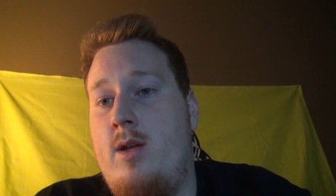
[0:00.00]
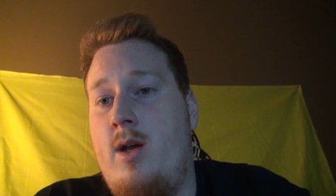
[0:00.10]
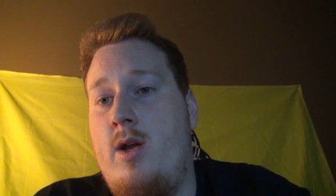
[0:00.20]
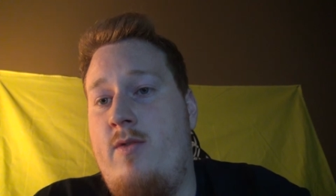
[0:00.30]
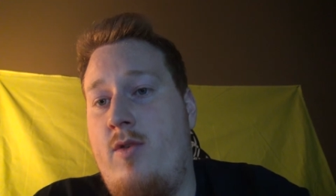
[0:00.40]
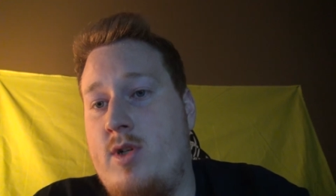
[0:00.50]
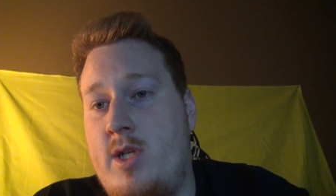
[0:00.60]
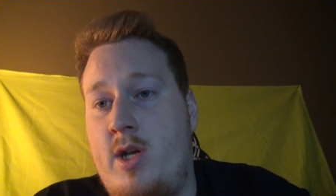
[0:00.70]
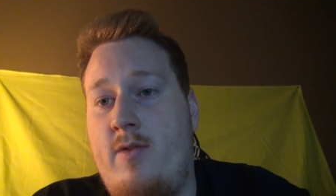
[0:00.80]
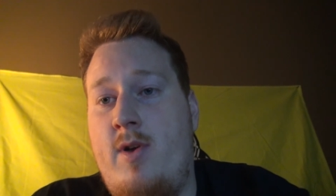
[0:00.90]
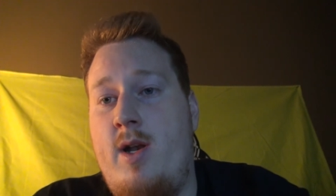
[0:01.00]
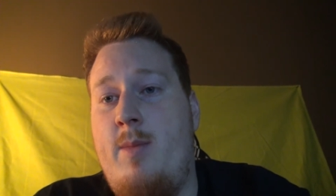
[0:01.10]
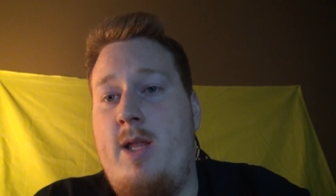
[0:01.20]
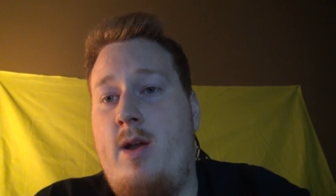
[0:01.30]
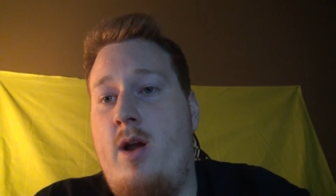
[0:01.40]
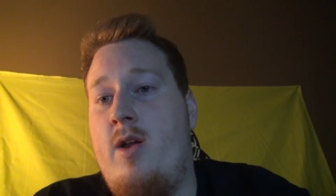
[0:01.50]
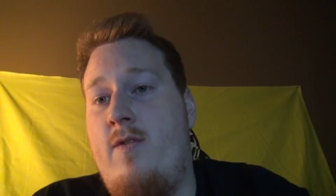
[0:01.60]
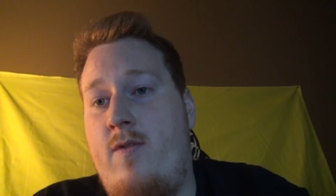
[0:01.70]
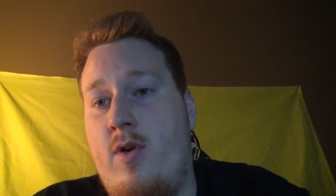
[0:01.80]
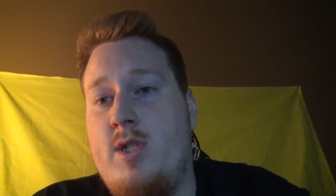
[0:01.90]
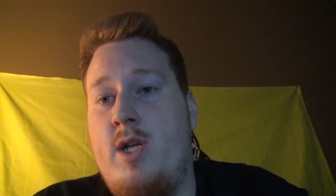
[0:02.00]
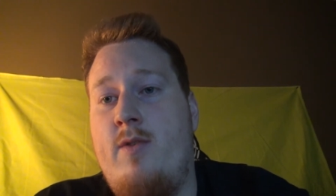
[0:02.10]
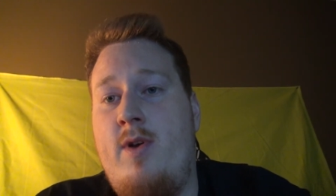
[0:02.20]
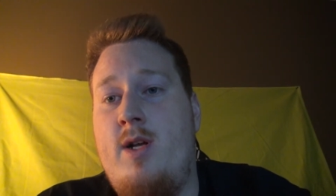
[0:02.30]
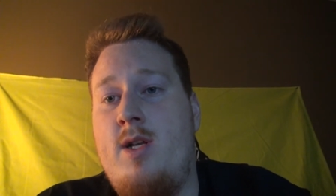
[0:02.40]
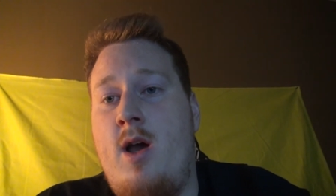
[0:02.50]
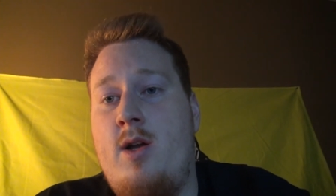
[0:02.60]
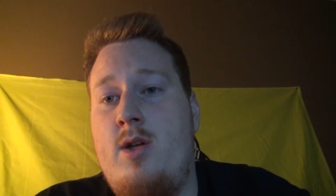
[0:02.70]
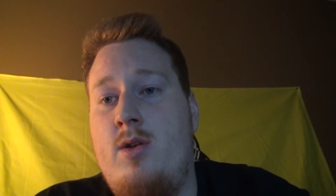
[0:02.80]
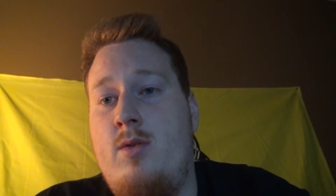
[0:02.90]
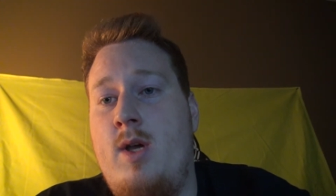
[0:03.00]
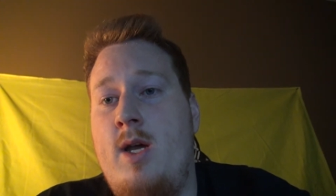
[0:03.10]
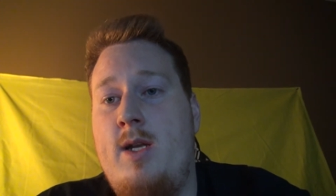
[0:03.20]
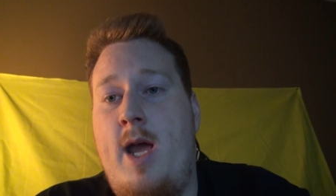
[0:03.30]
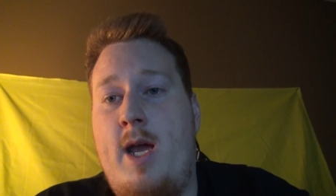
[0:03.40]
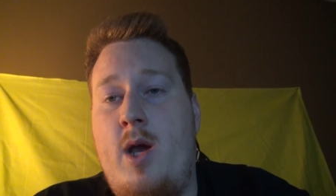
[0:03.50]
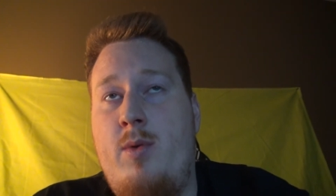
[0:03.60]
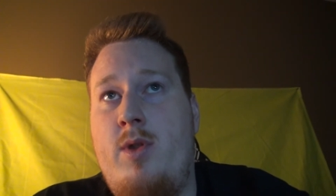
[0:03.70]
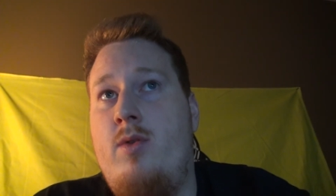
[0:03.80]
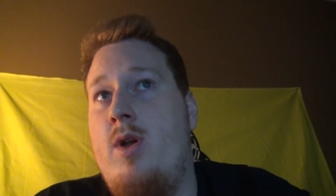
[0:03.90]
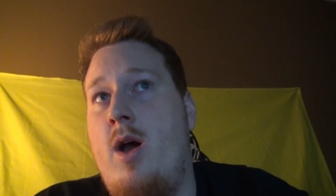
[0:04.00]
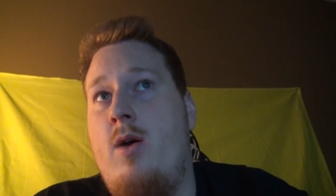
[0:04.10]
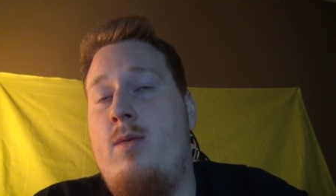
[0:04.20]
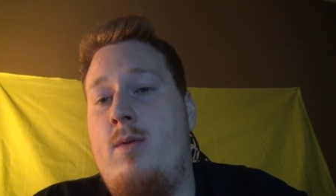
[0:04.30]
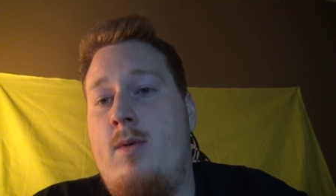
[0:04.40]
are you forcing your friend to be there? Are you forcing your friend to talk to you, to hang out with you? No.